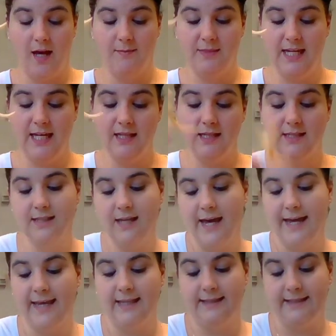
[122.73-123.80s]
take this
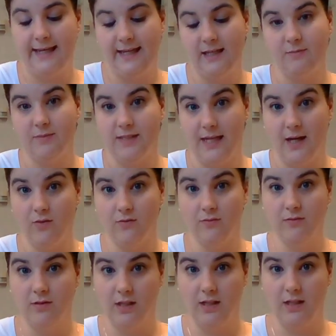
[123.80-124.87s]
guy and lay him down
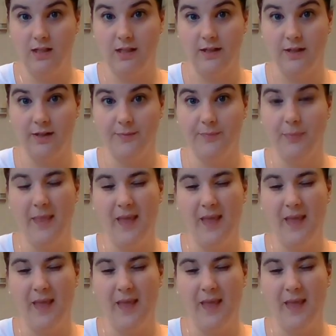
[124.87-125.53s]
in here.